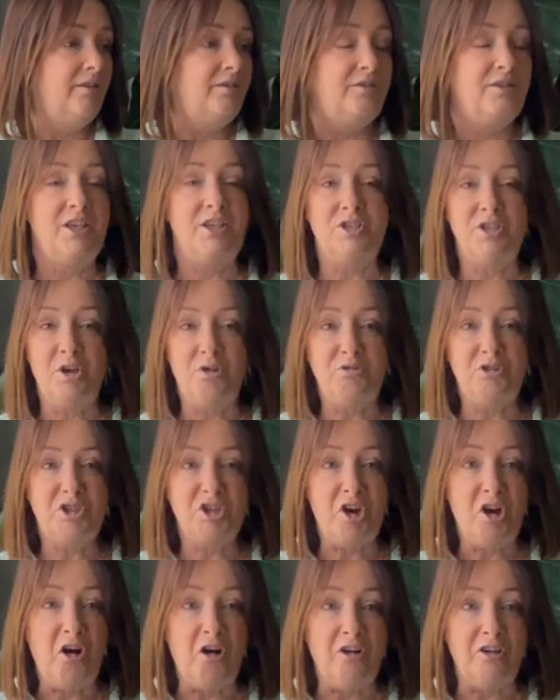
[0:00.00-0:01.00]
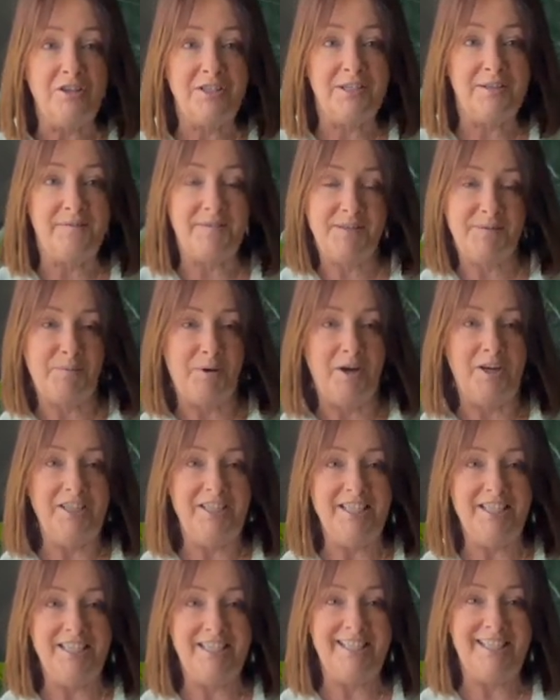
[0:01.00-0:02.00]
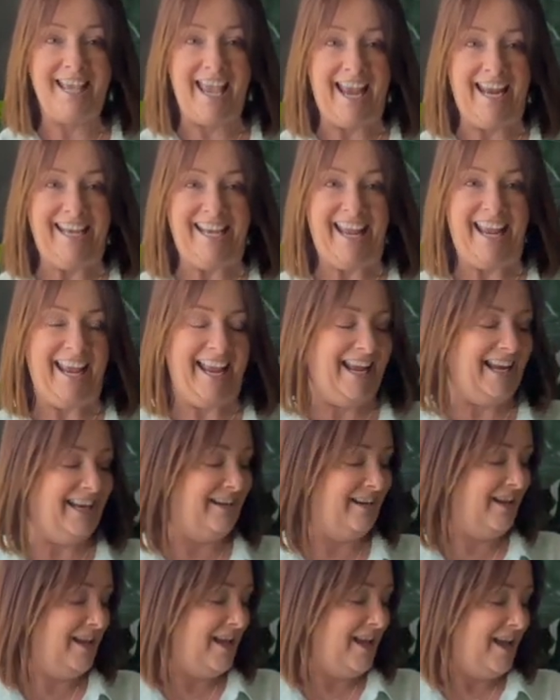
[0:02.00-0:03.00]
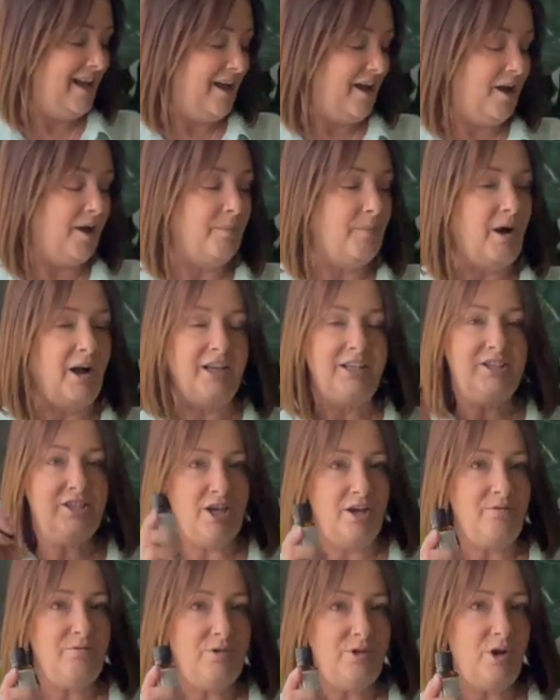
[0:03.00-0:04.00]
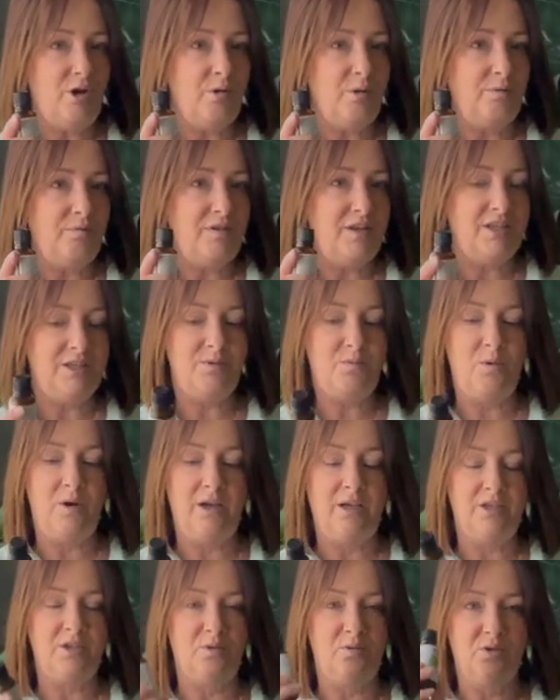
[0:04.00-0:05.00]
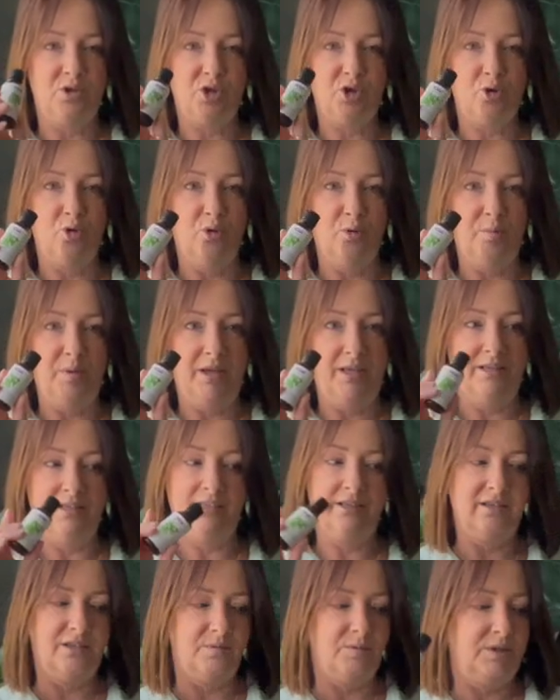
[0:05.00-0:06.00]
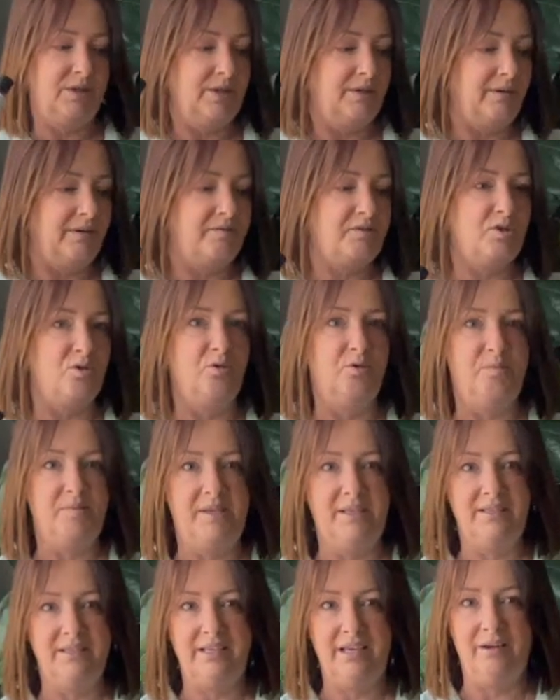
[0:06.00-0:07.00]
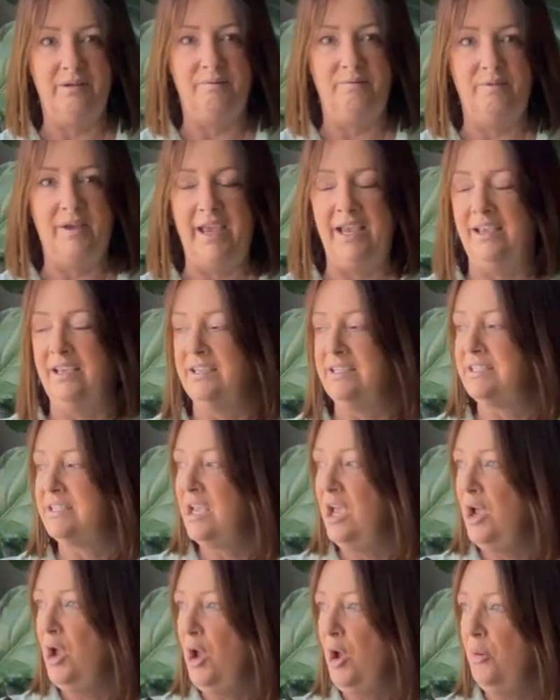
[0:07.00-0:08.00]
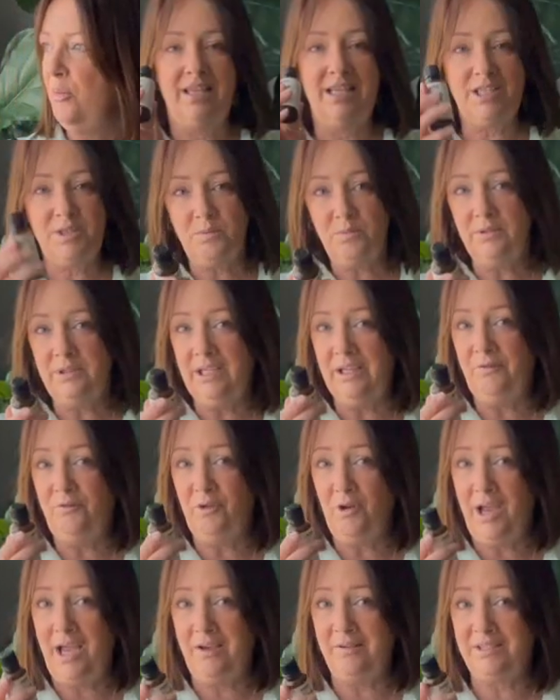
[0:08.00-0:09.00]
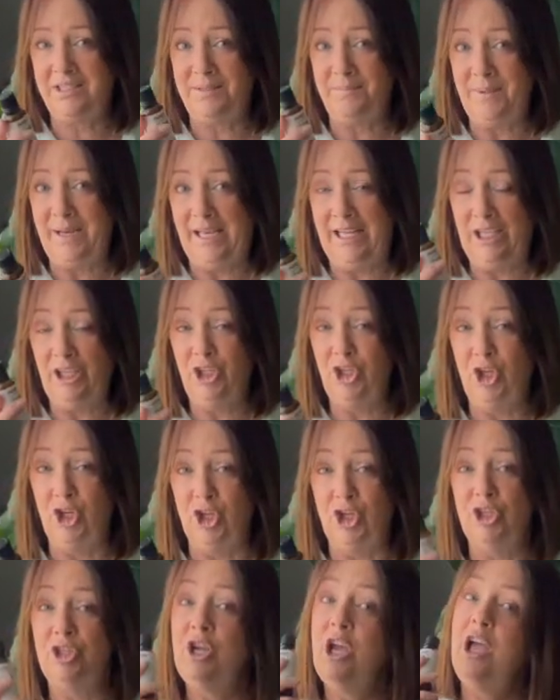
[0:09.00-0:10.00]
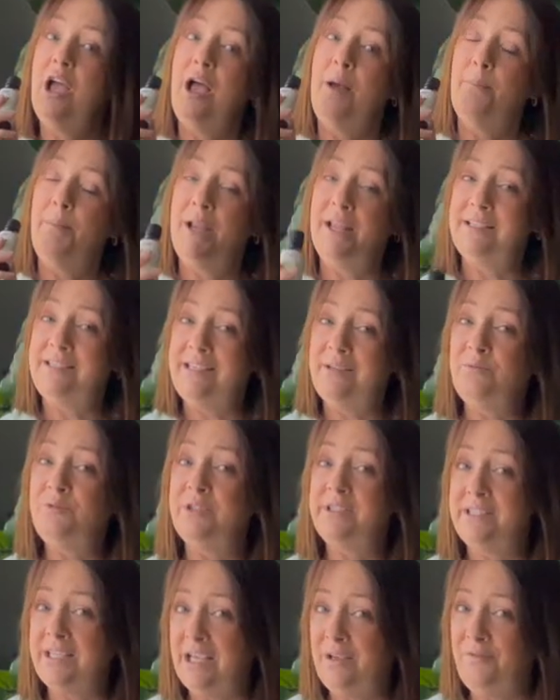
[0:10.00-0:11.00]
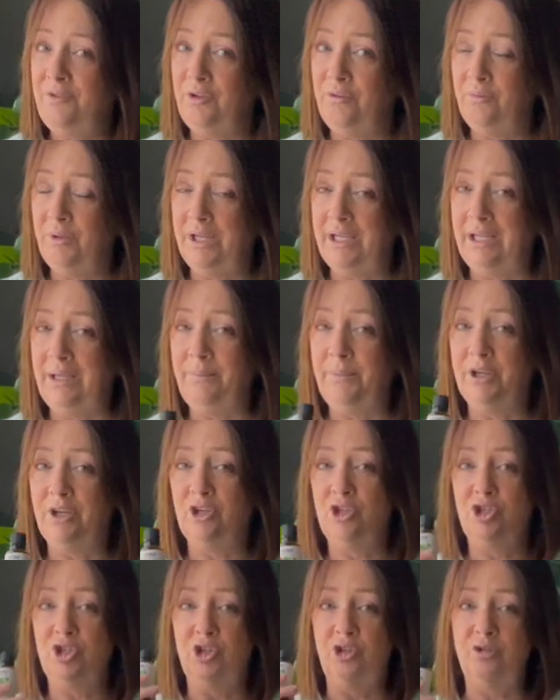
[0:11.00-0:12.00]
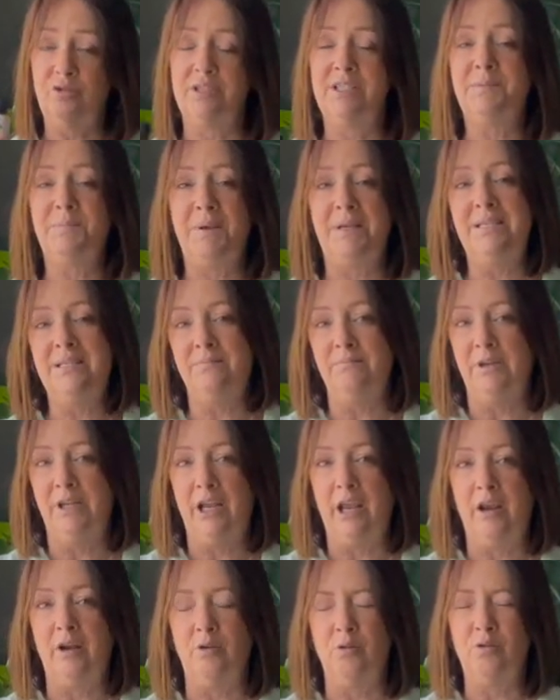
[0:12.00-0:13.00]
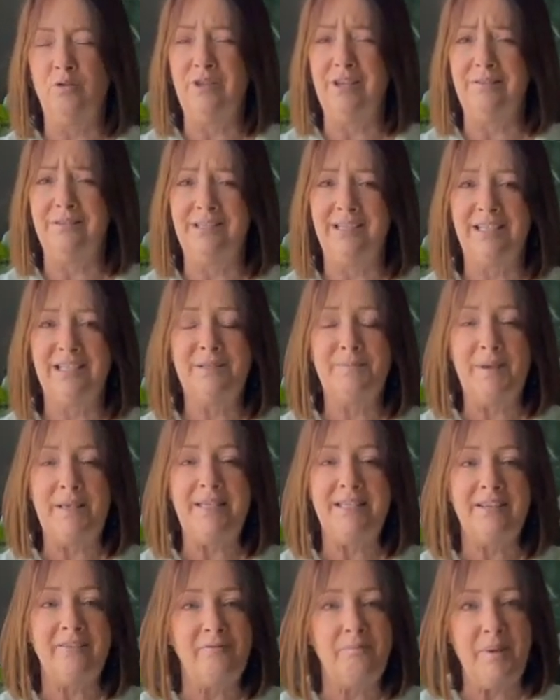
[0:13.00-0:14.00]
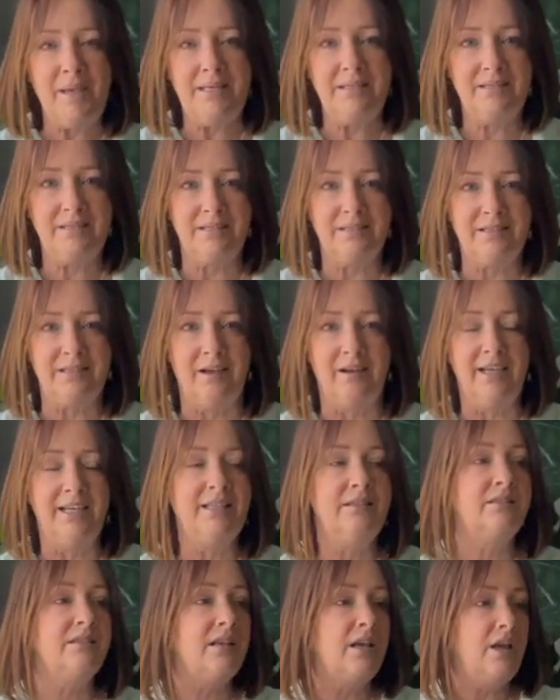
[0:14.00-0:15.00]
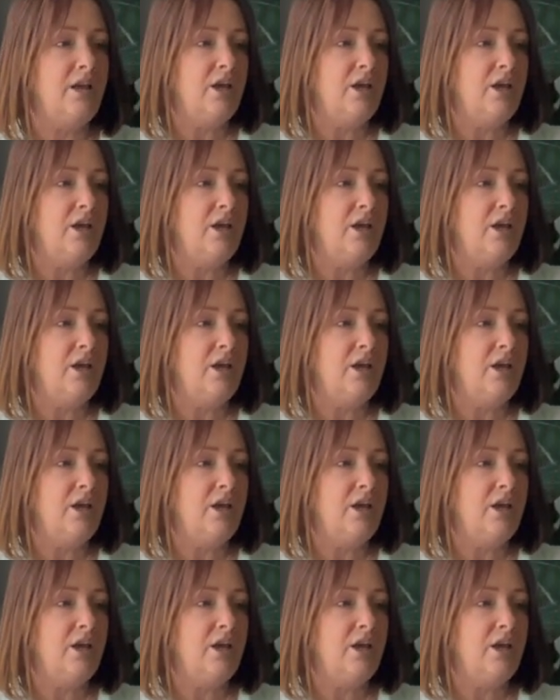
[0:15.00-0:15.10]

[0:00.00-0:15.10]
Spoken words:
there's no chance of spiders getting in. I don't know if this works on scorpions, because we do have scorpions here in Vegas. This will leave your house smelling good, plus it will save you money because you're not spending money on all those expensive pesticides,